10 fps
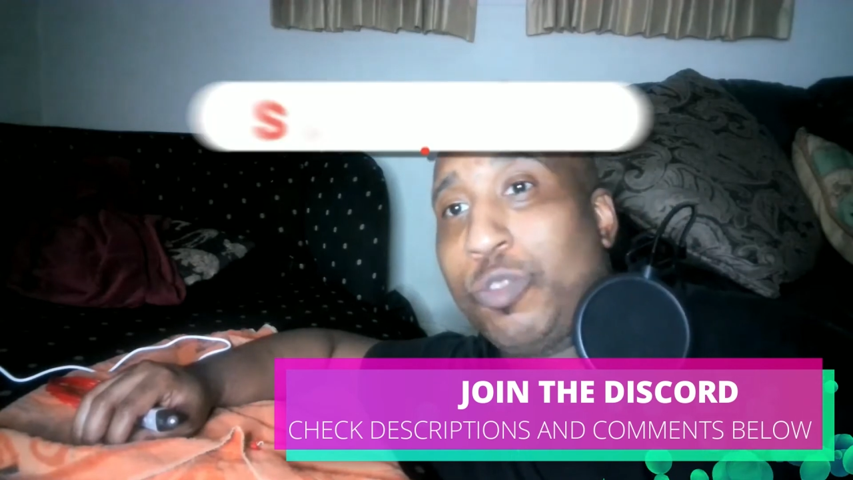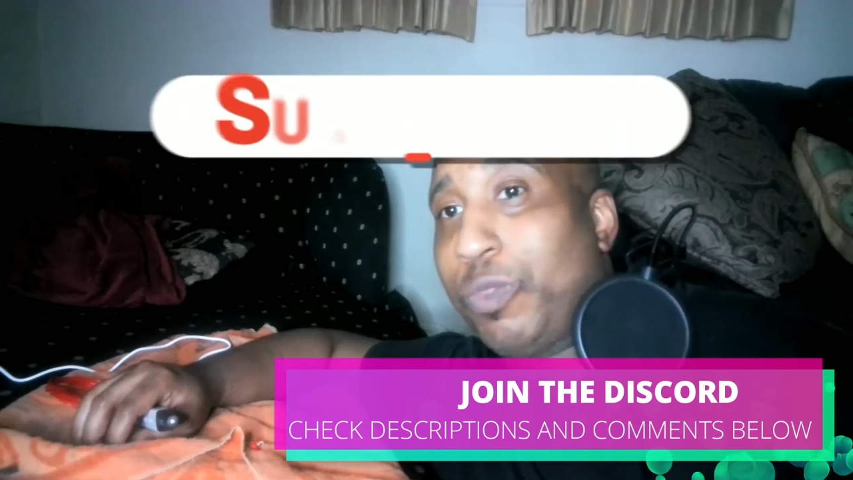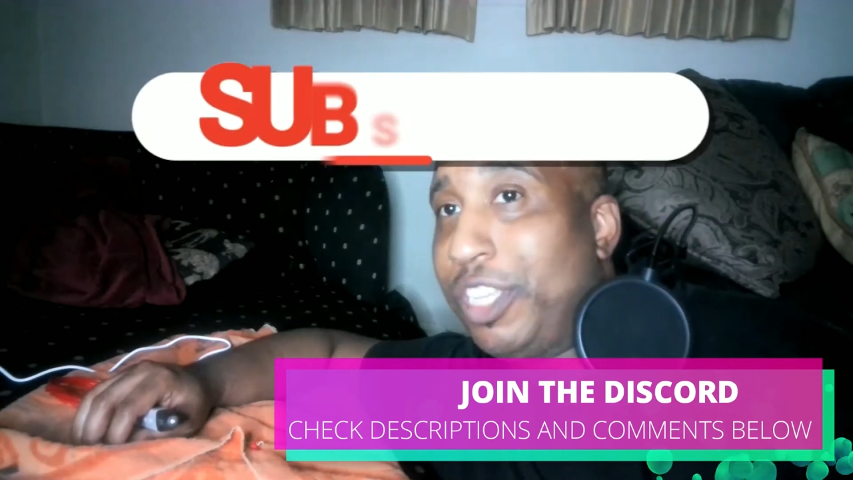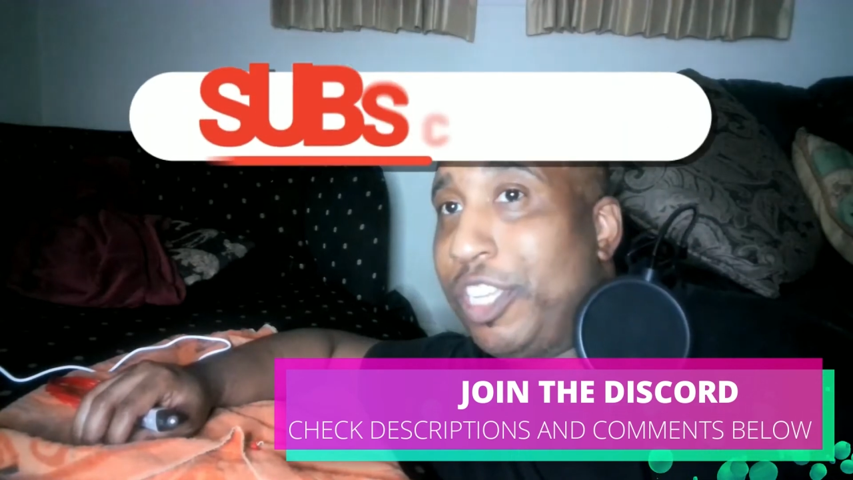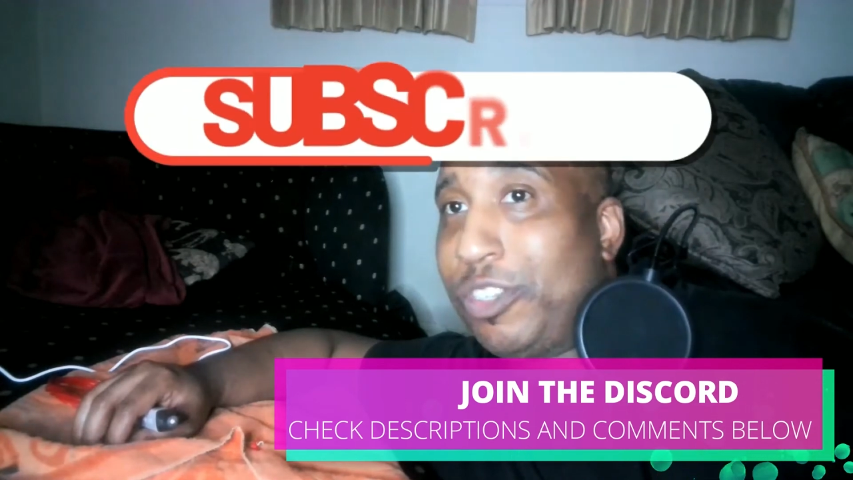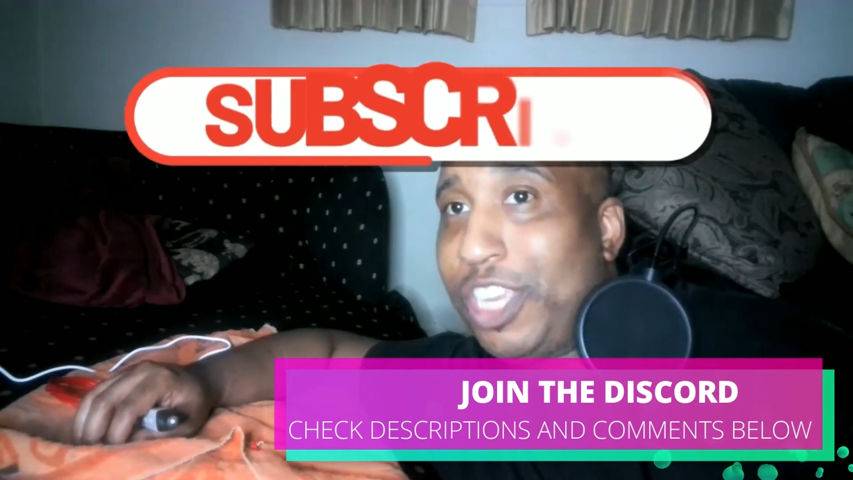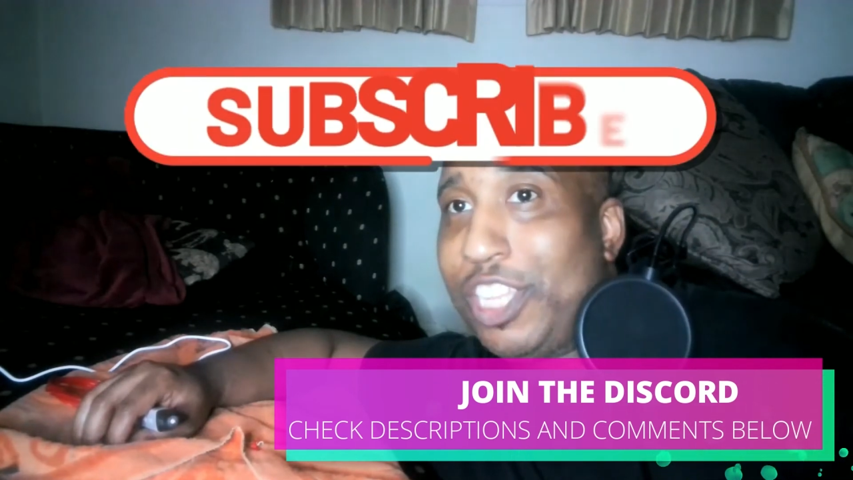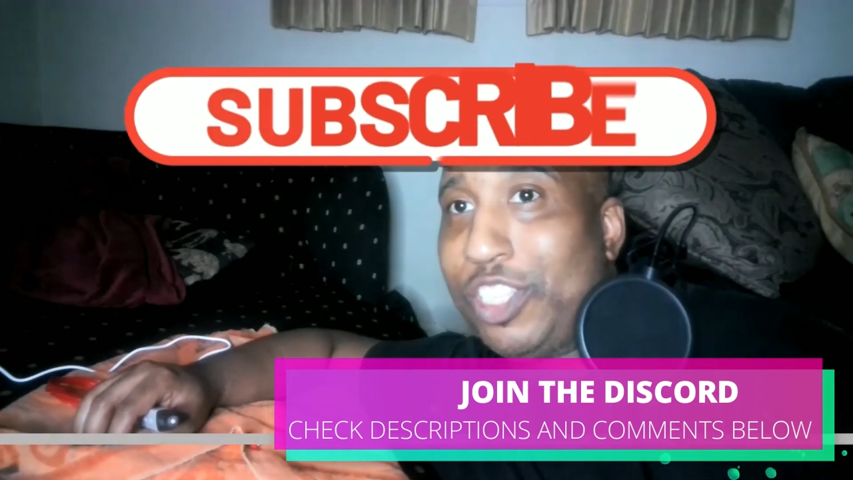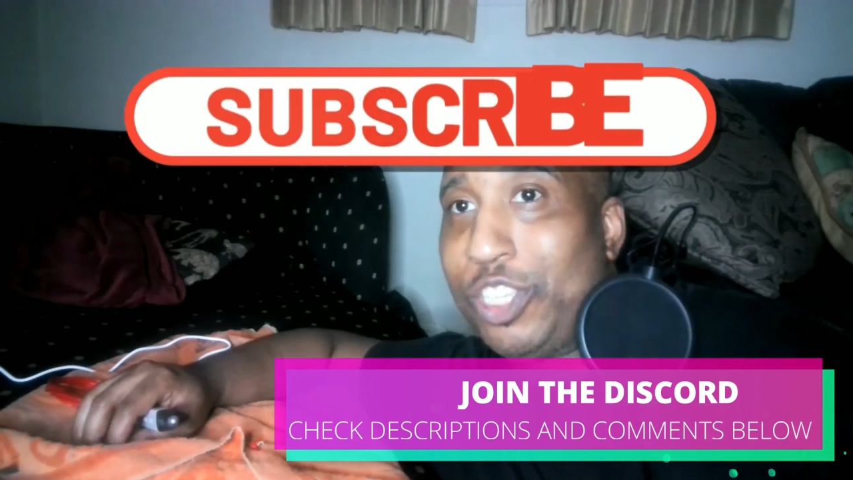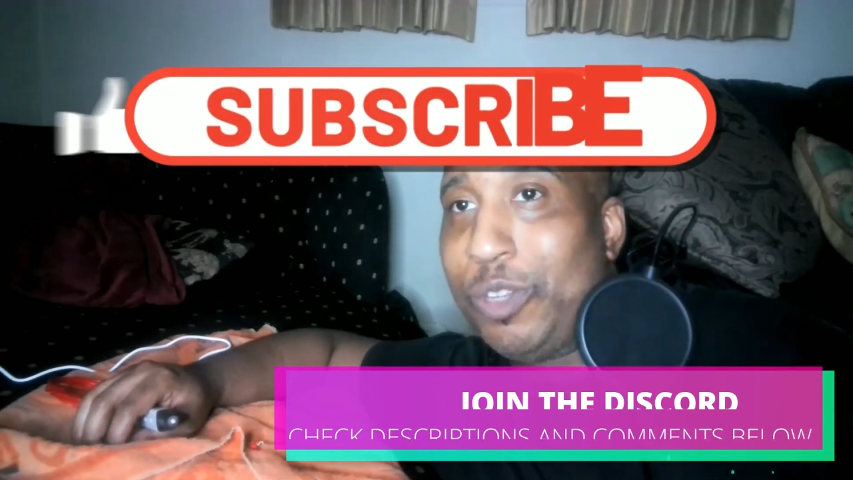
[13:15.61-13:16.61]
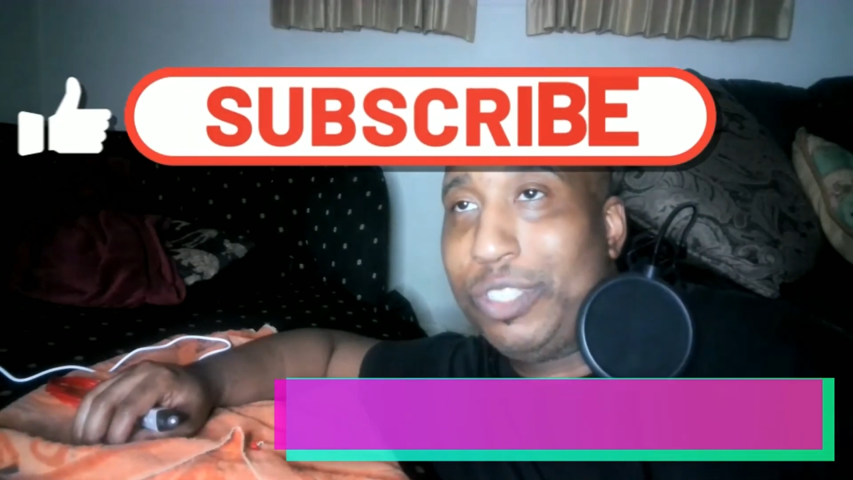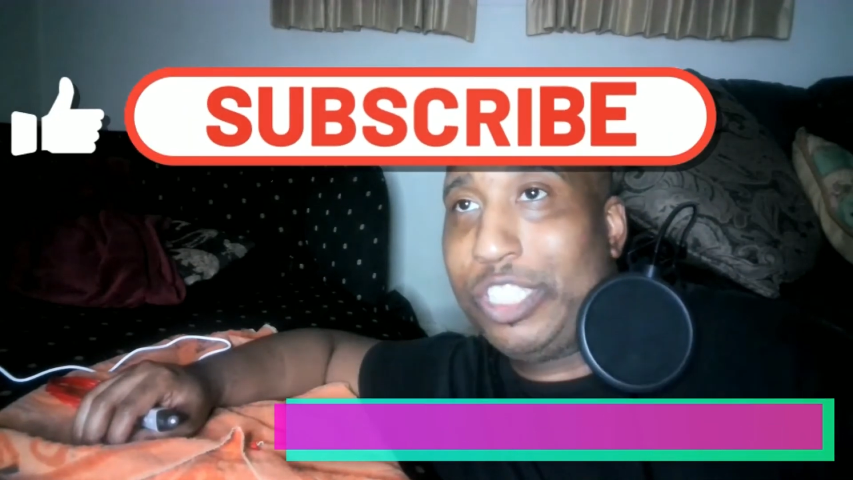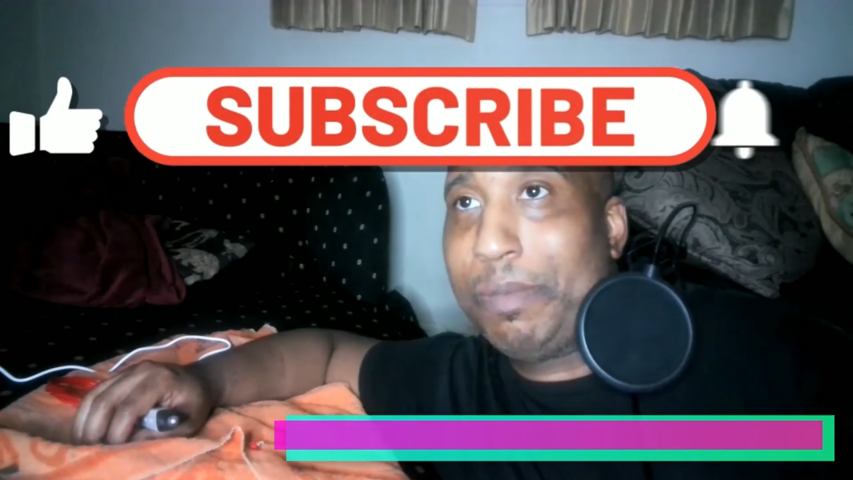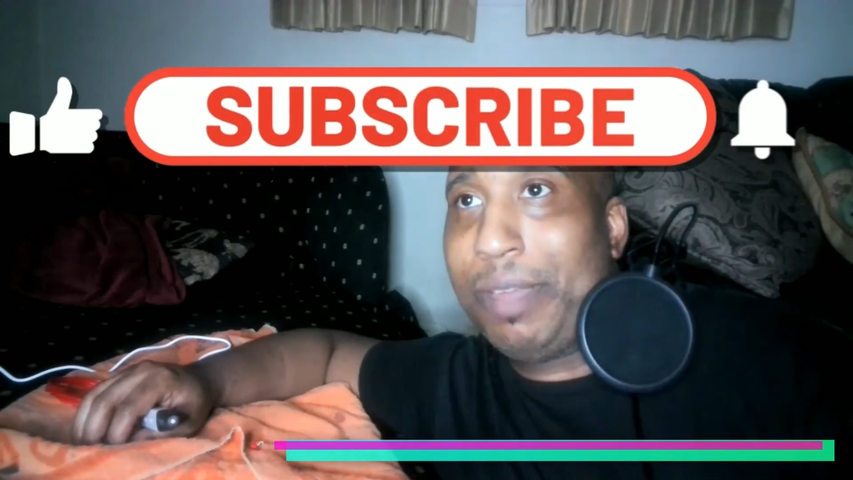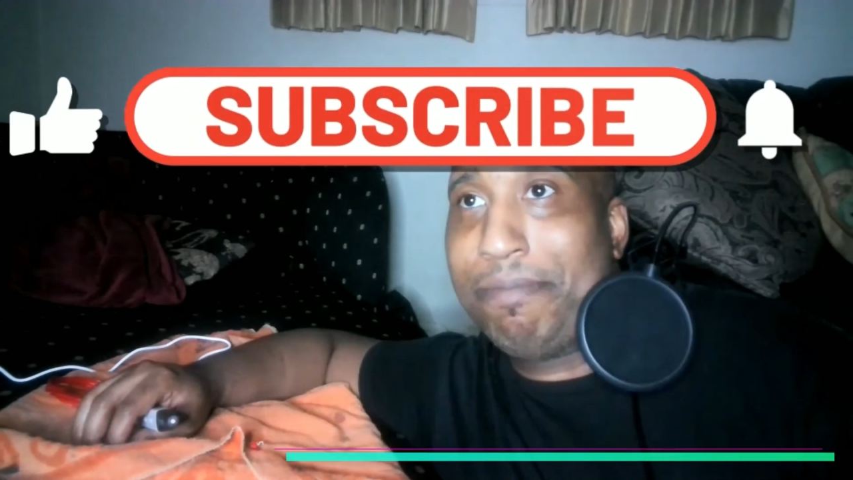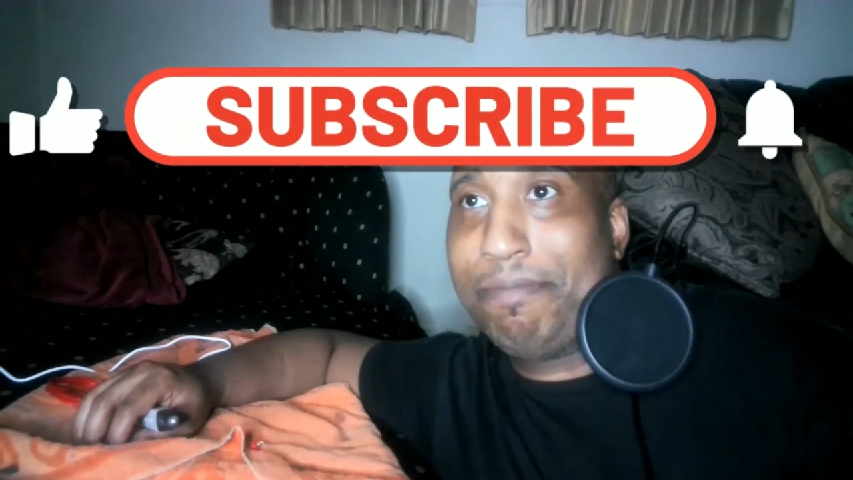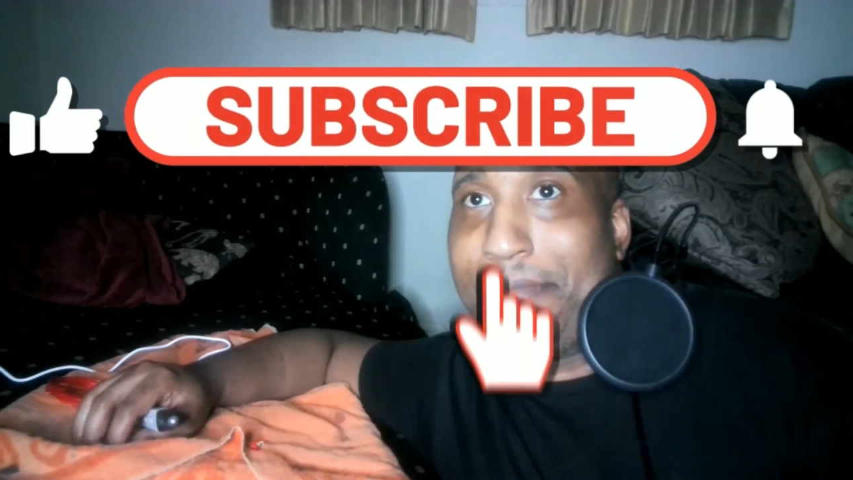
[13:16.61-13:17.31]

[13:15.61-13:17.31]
is really entertaining to you in some